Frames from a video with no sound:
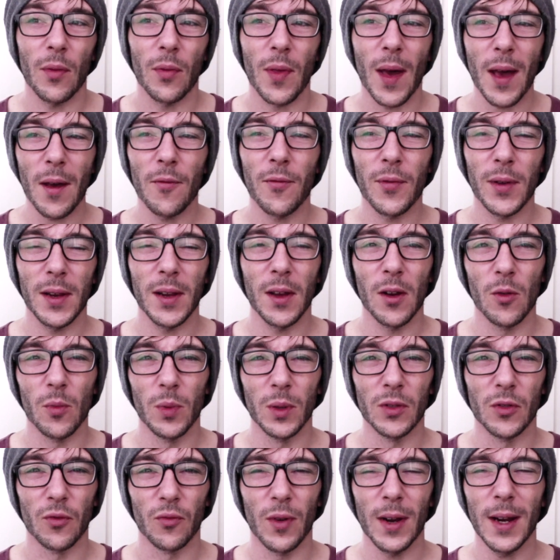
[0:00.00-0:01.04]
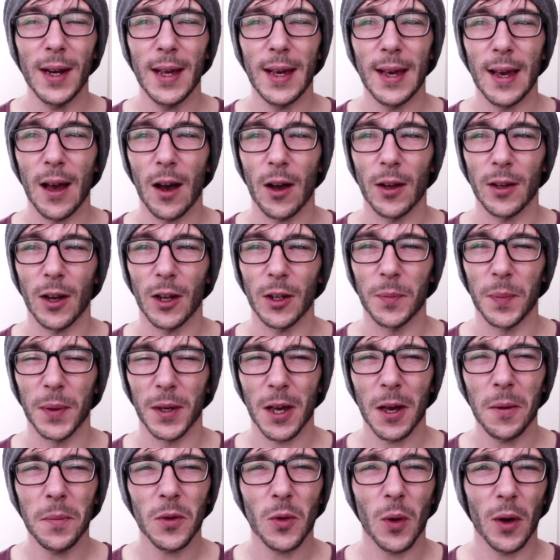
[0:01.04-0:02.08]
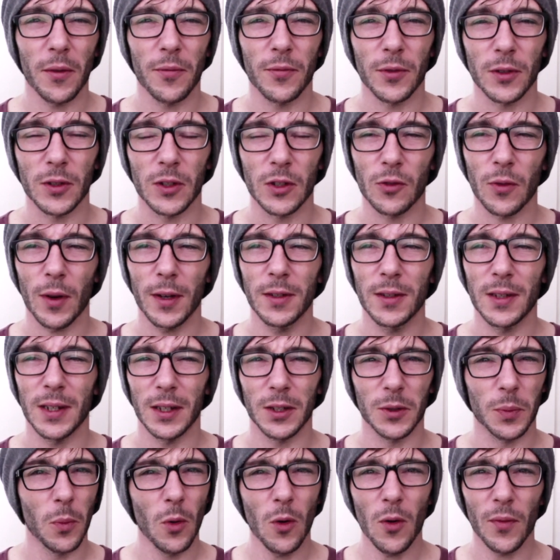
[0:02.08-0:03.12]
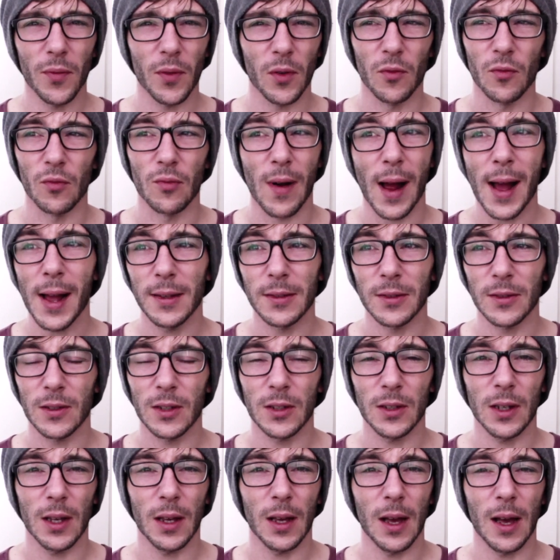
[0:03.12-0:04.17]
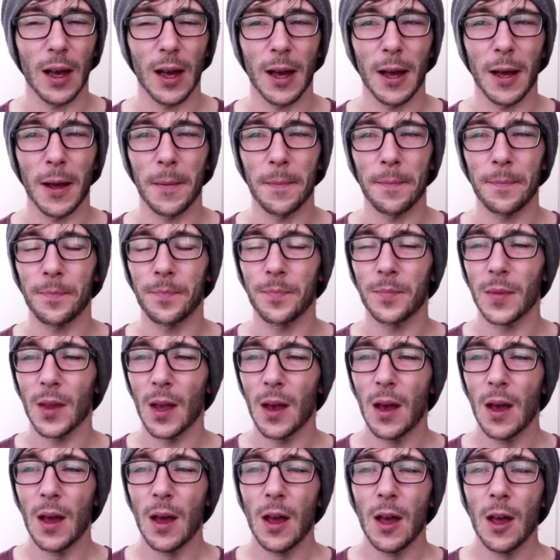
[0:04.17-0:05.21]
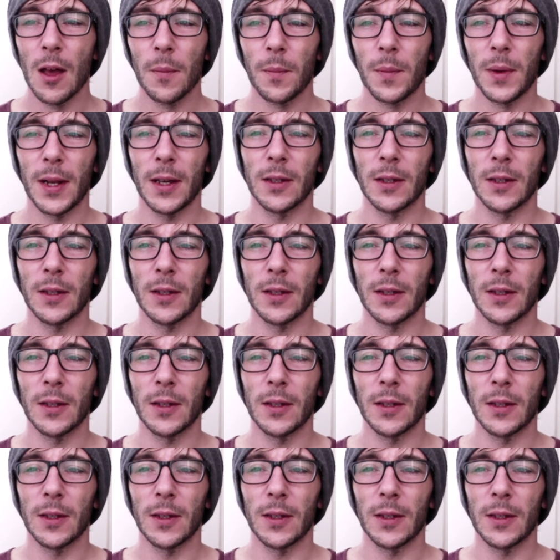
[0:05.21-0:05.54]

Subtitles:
That video was really, I'd become quite frustrated. It's more of a rant, but